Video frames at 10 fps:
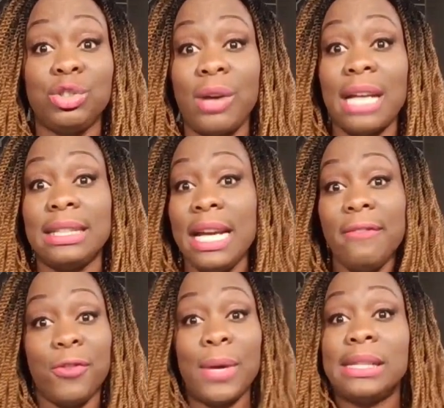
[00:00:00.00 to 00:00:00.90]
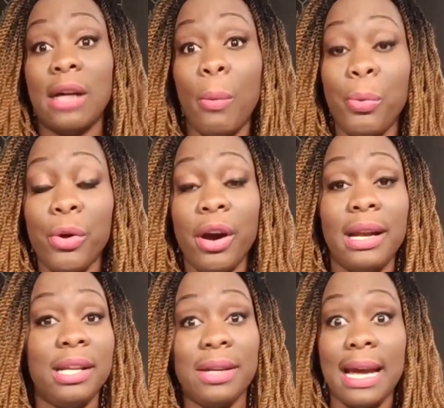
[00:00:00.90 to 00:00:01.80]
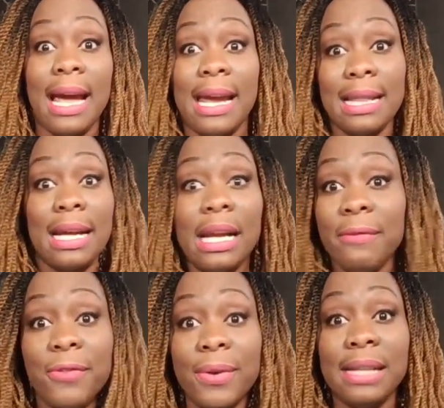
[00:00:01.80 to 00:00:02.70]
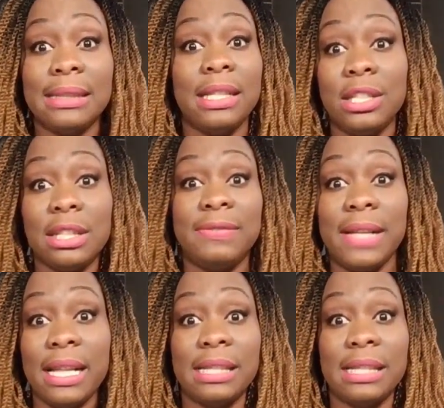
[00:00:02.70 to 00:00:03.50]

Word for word: try to influence upward and you can't get that influence and you just feel like